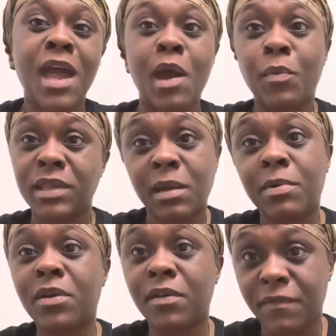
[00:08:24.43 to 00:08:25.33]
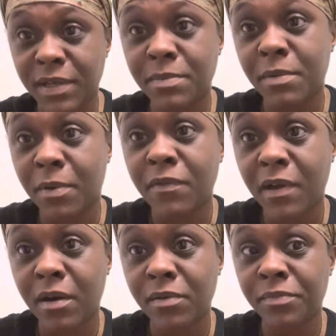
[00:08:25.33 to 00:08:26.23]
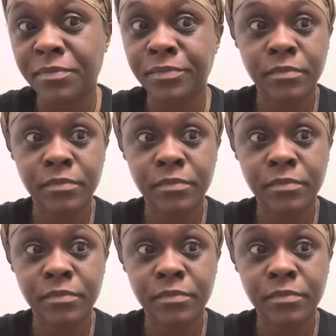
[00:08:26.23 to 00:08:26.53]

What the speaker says: and what they put on a Facebook profile.